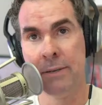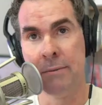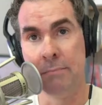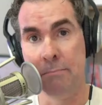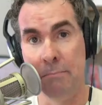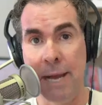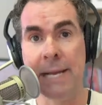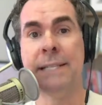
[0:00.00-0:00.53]

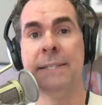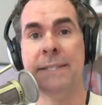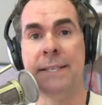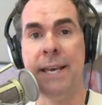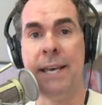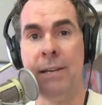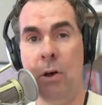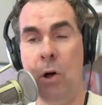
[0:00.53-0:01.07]

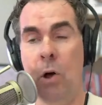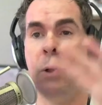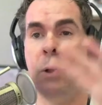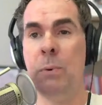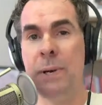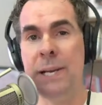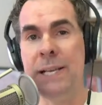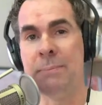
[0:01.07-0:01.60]
mindset,
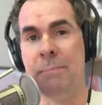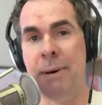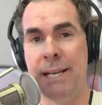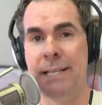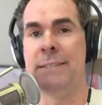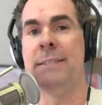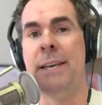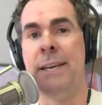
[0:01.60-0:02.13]
always
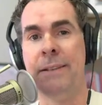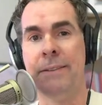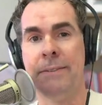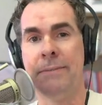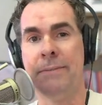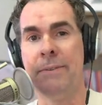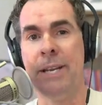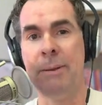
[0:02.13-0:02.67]
mindset,
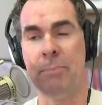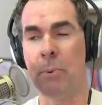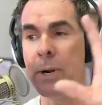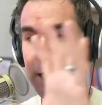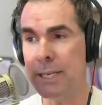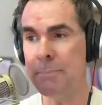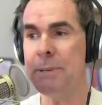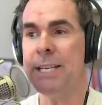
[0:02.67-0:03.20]
right? But we're
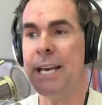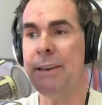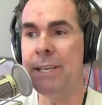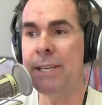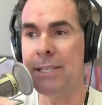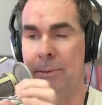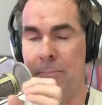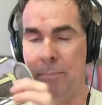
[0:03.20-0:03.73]
not going to be diving
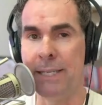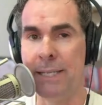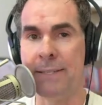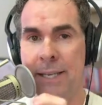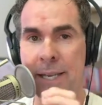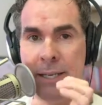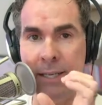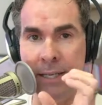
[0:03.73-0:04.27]
into
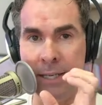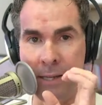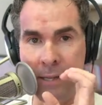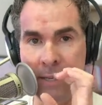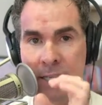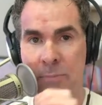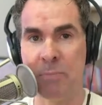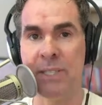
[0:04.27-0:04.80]
mindset in
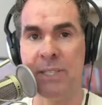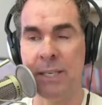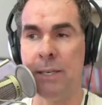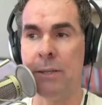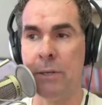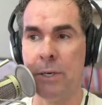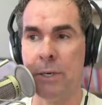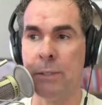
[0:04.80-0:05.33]
this
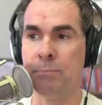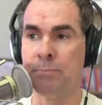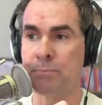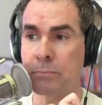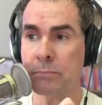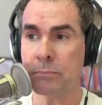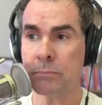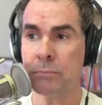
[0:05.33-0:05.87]
particular
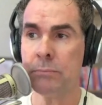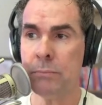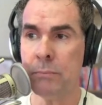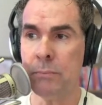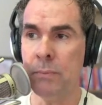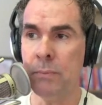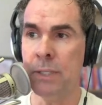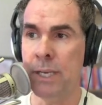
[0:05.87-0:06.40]

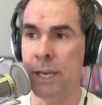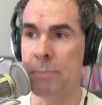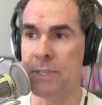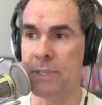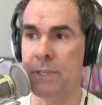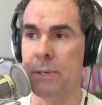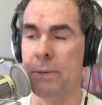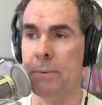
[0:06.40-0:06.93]

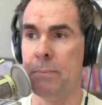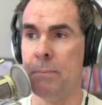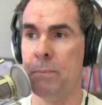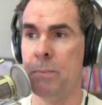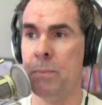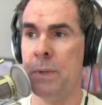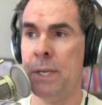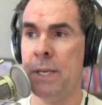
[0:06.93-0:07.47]
episode.
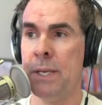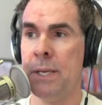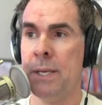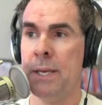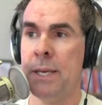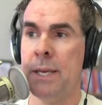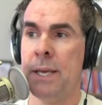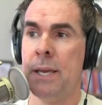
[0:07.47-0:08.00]

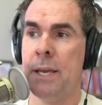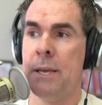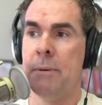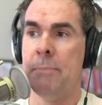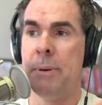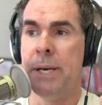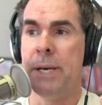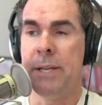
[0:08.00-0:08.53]

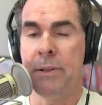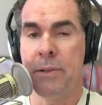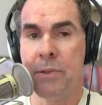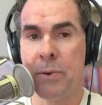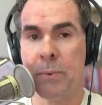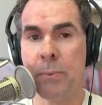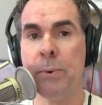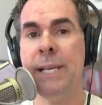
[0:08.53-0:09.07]
But
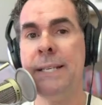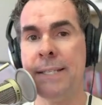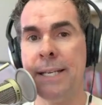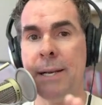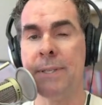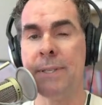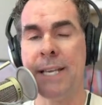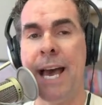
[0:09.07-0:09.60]
the reason I
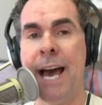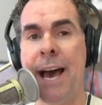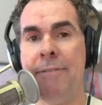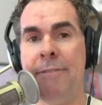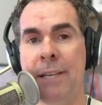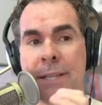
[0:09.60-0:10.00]
was having